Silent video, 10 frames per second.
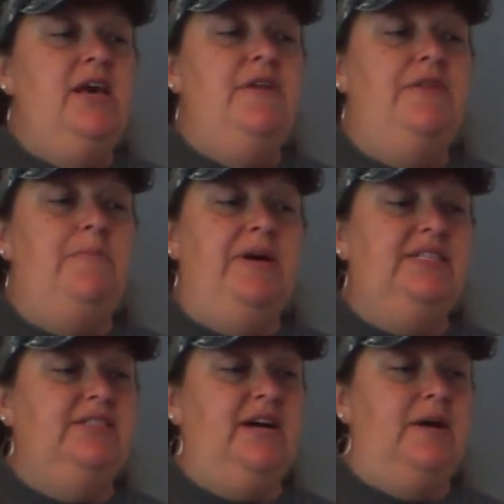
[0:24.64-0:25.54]
The
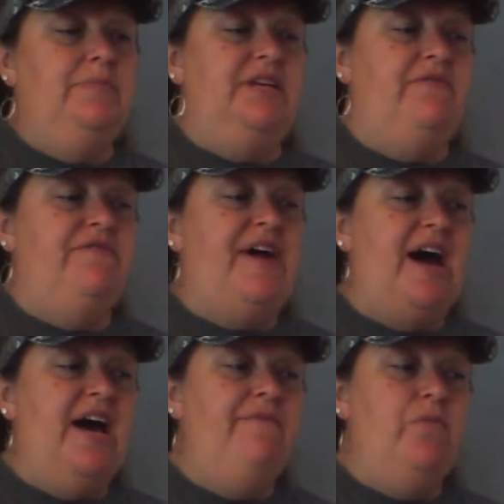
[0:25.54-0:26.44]
bus stopped and
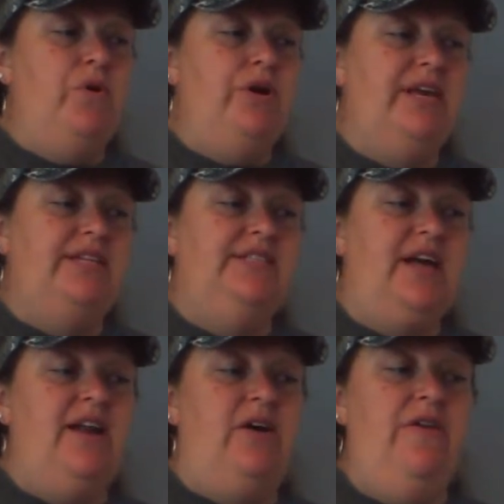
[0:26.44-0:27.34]
5 more kids
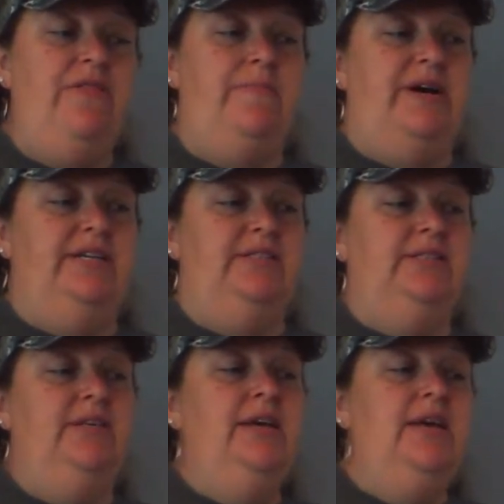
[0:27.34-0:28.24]
got on the
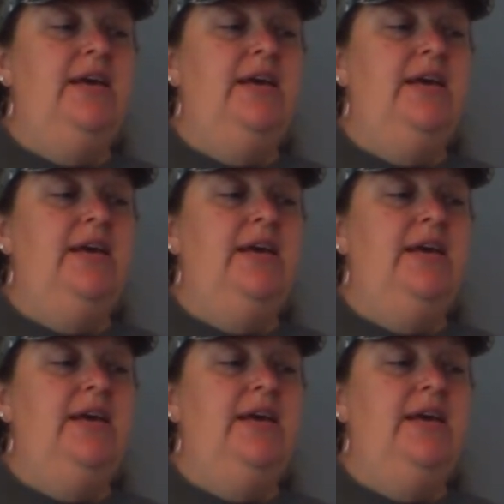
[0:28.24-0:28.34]
bus.